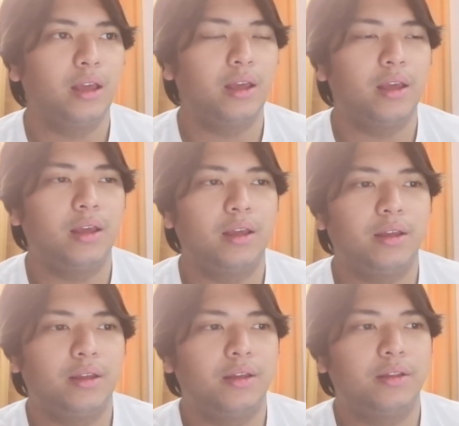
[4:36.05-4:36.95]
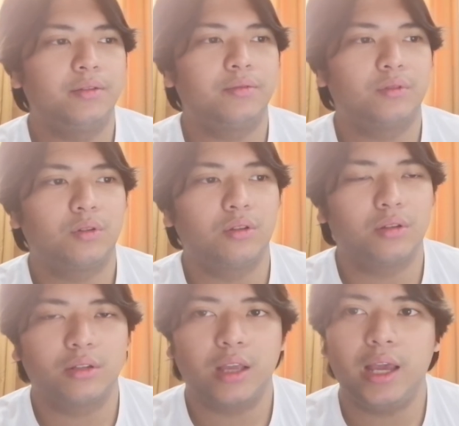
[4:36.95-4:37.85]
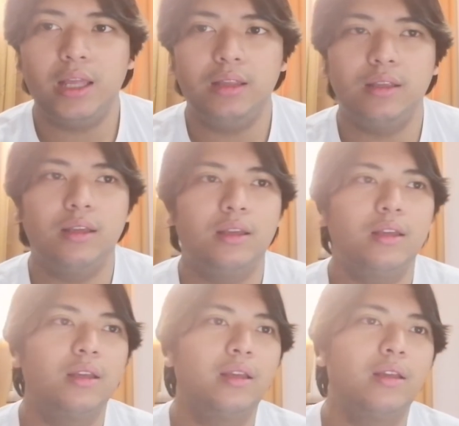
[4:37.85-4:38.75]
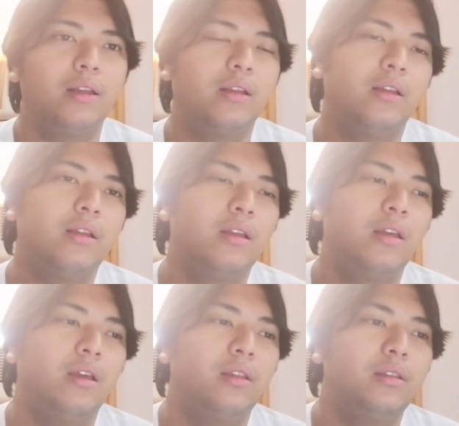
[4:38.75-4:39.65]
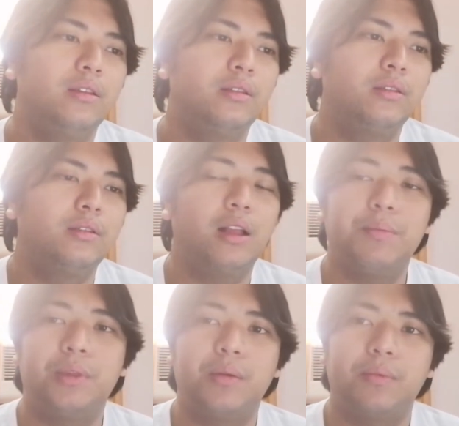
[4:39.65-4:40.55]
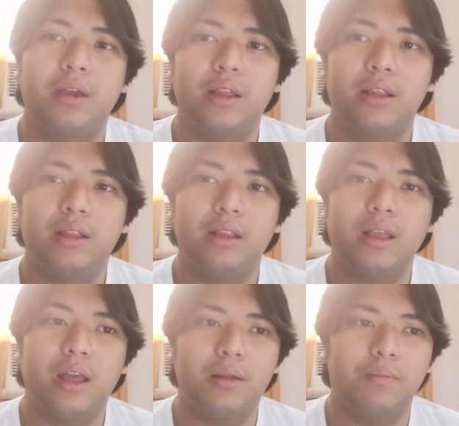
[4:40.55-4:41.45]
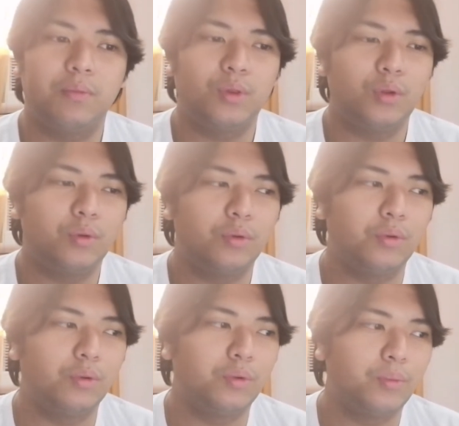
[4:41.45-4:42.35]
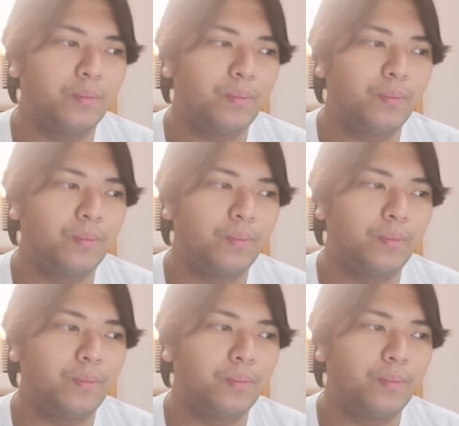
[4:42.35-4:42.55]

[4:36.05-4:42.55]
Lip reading: And to the society, this laptop can help to